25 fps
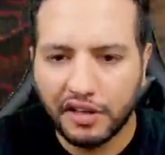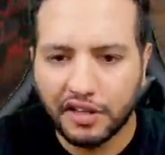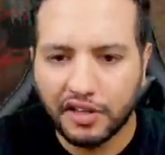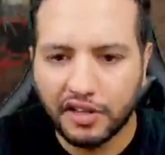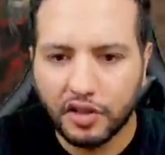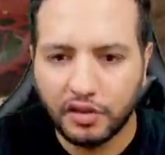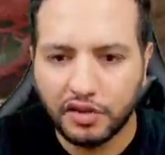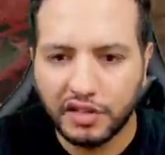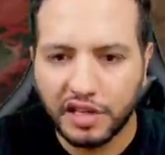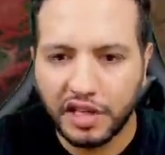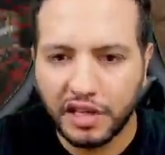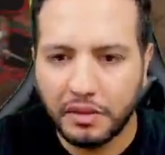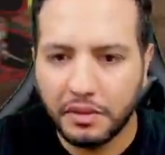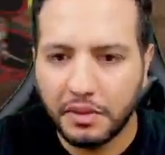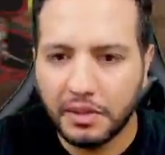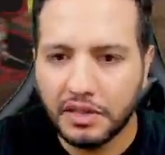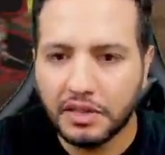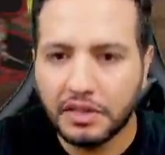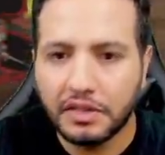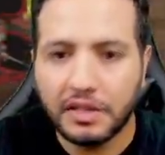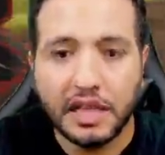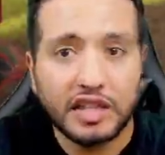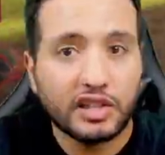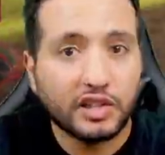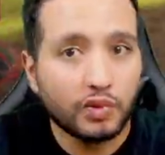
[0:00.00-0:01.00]
those enemies.
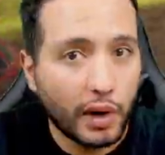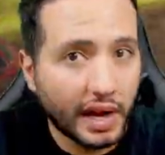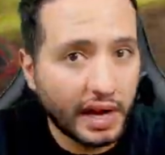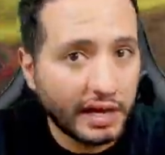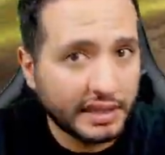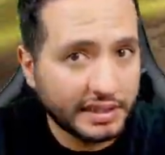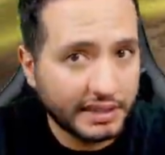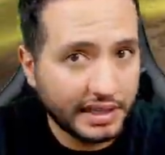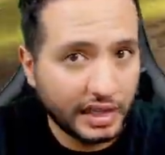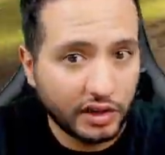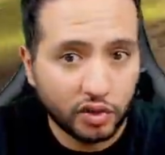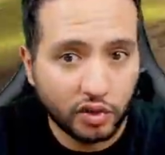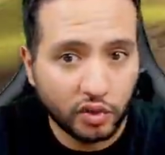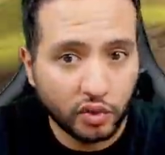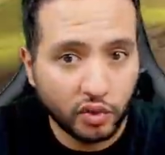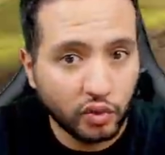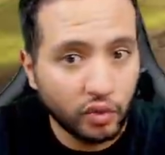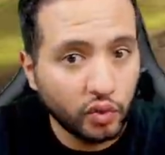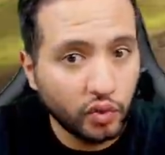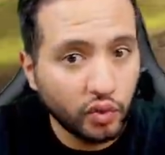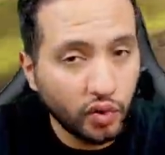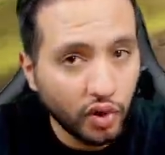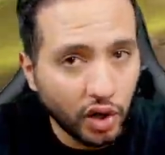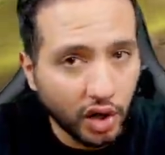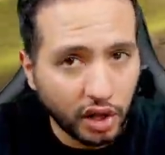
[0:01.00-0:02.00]
That's why I say do
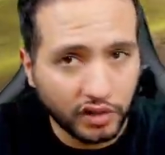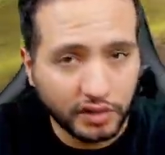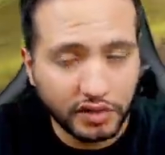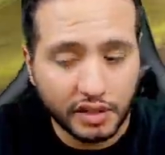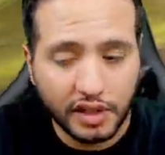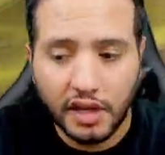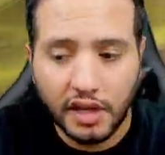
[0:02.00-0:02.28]
not